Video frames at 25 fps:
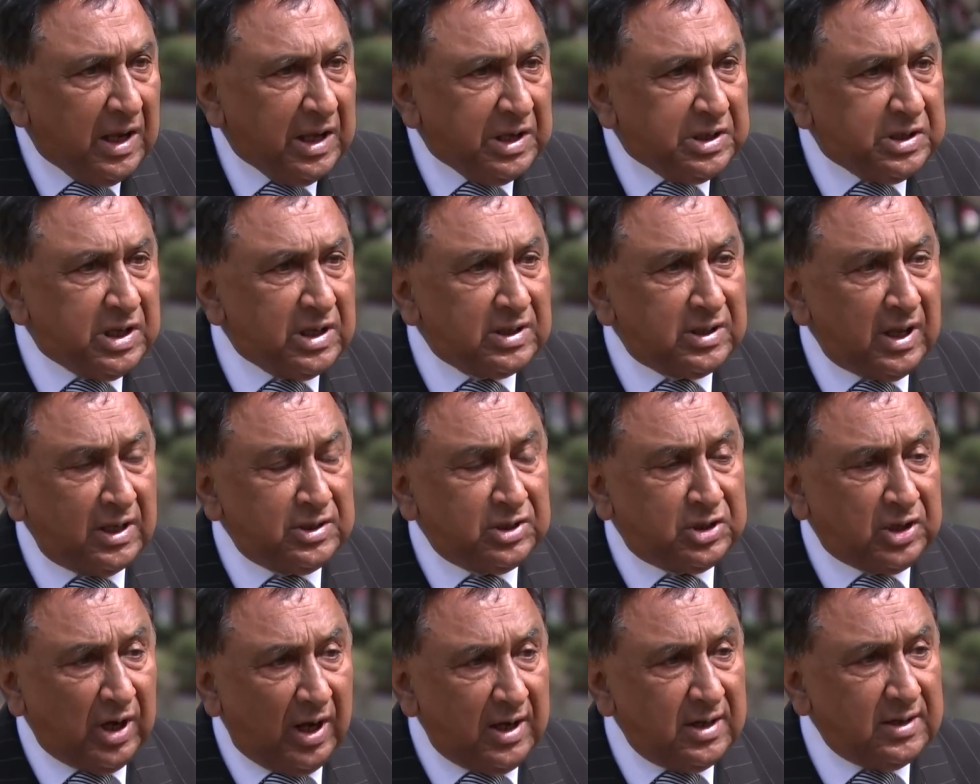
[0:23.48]
Is his
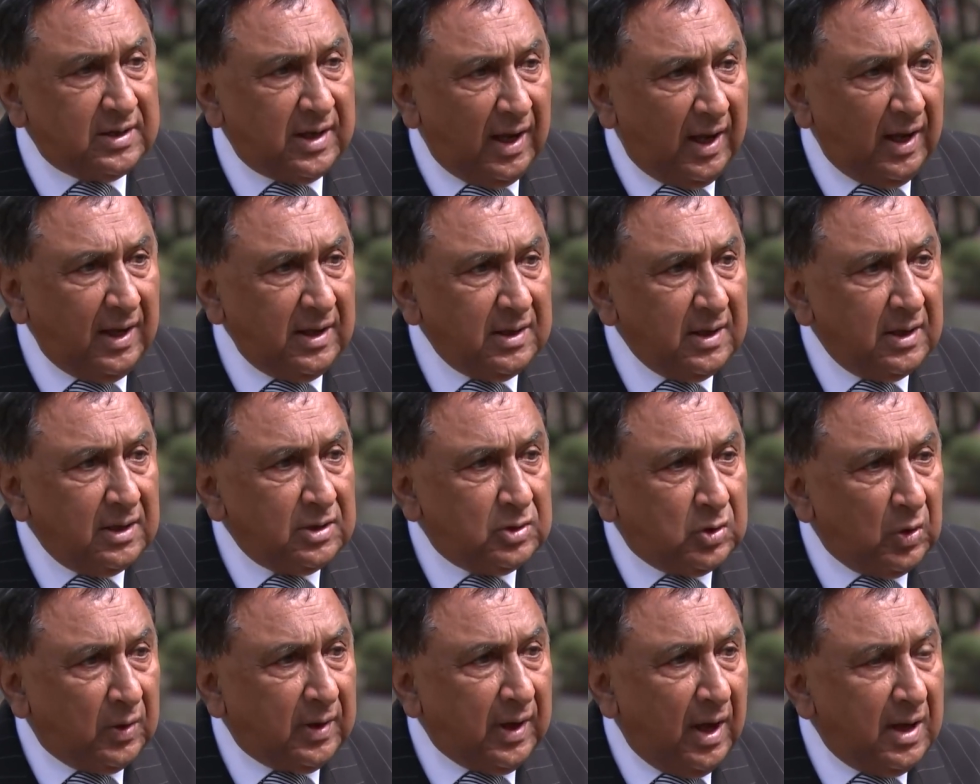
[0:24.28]
agenda
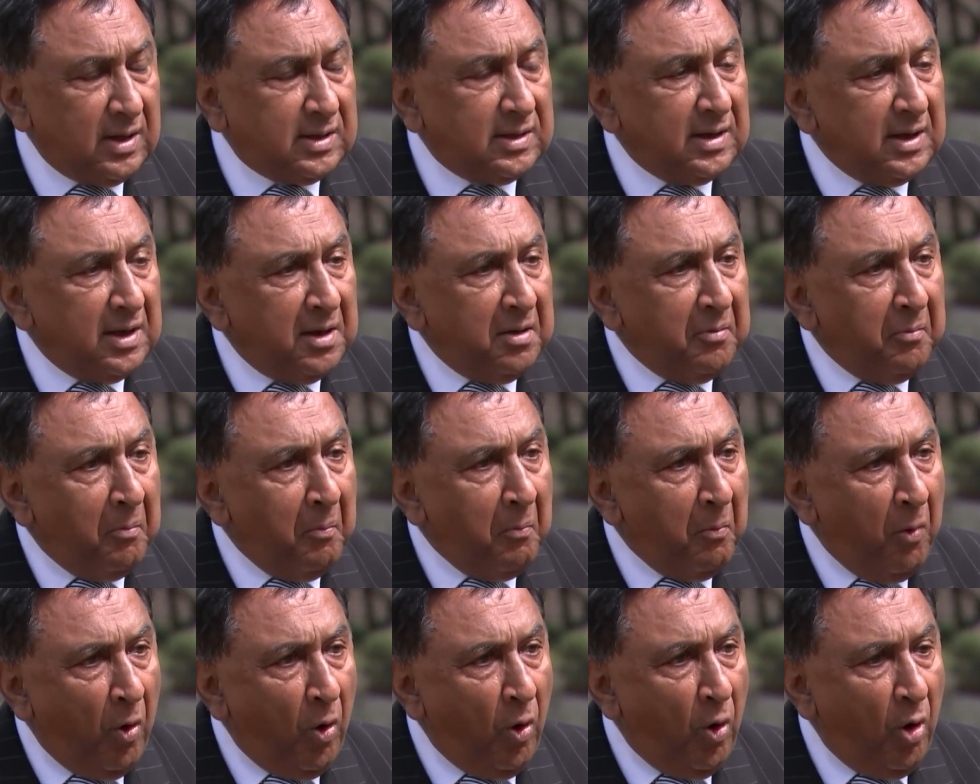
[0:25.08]
to get
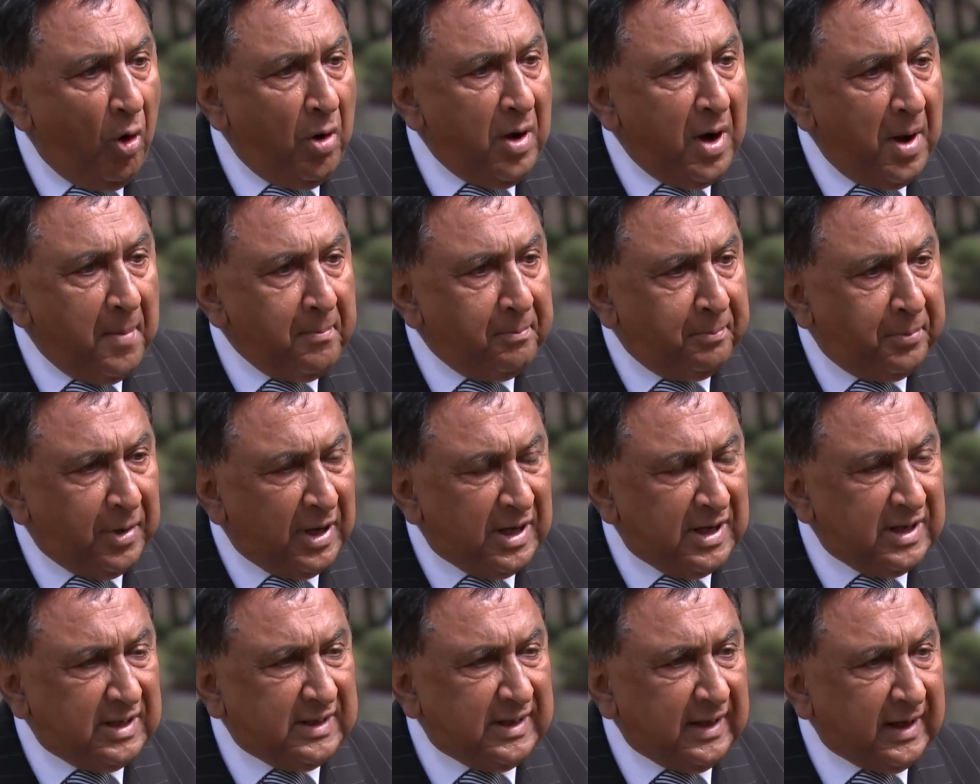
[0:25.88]
more
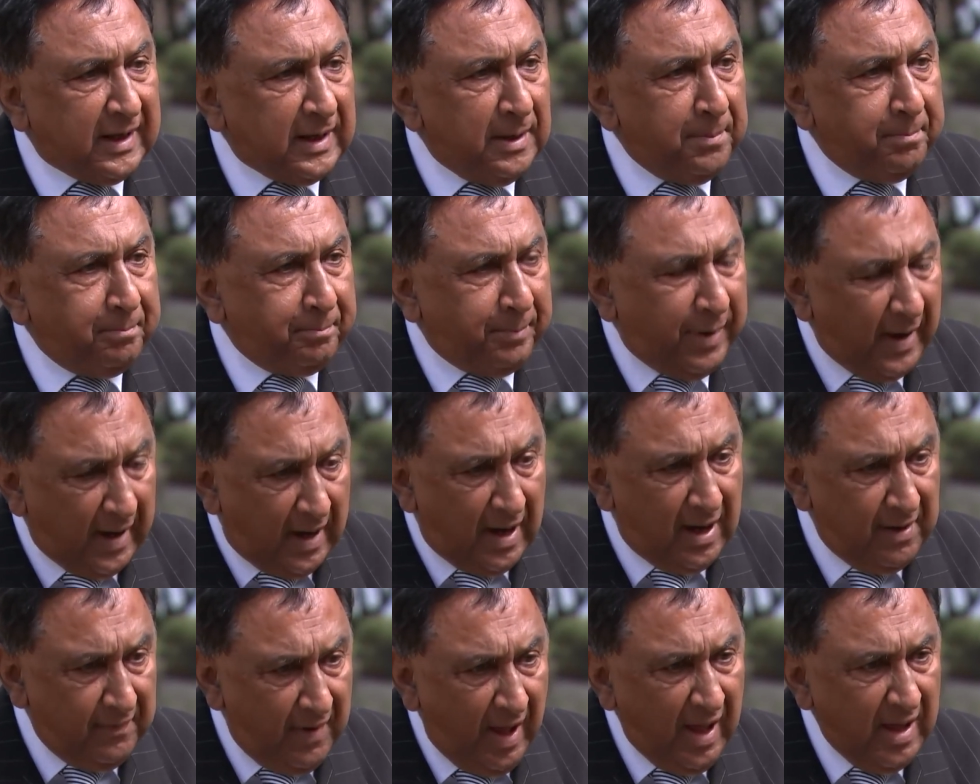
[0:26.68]
political
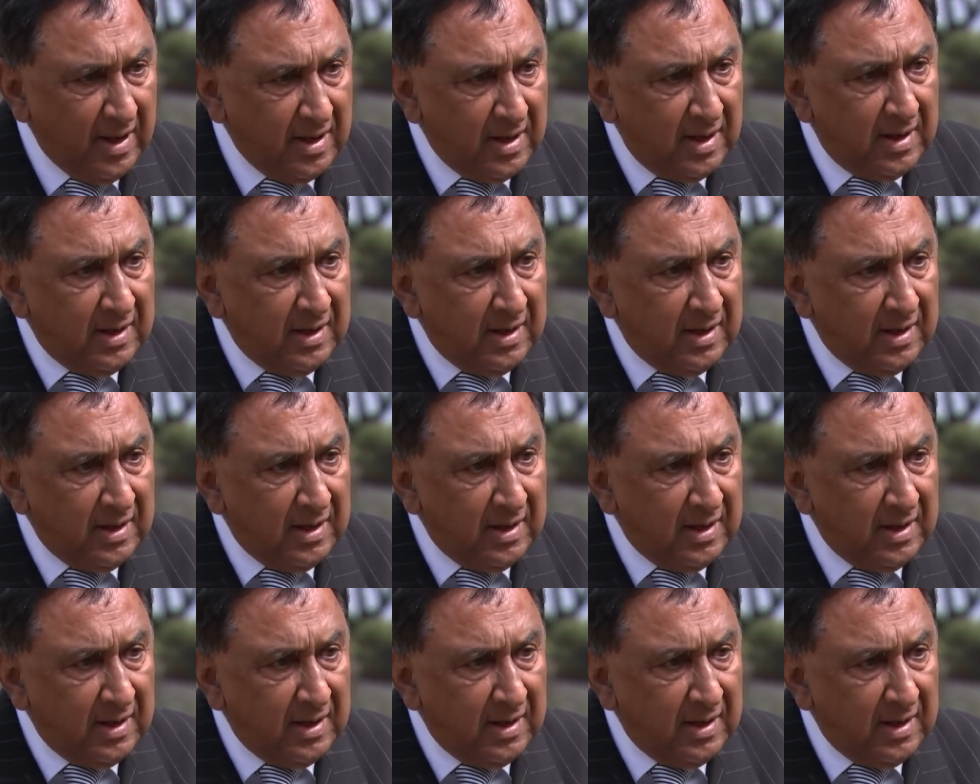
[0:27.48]
power?